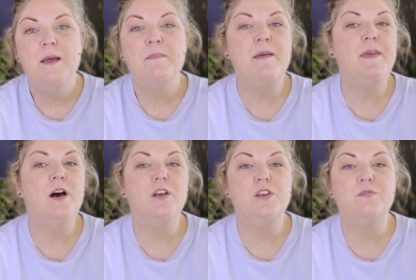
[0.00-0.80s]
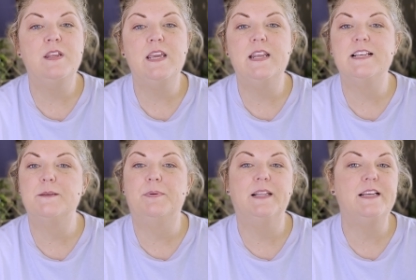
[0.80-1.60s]
Maybe all you need is
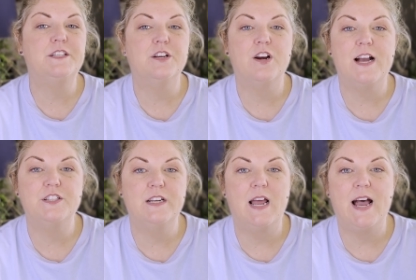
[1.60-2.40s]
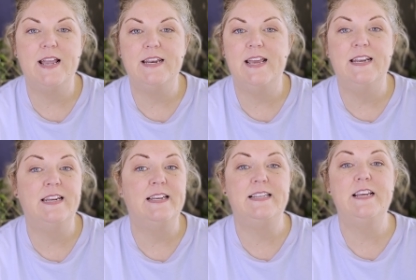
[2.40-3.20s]
a place to crash at night and
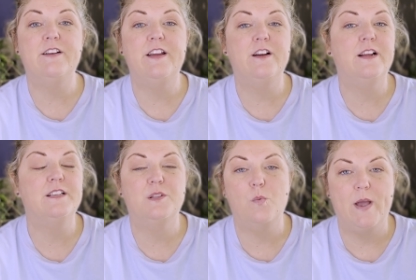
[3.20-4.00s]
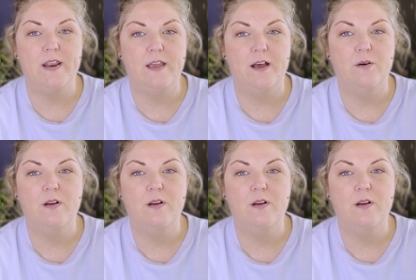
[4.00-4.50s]
an interior is the way to go.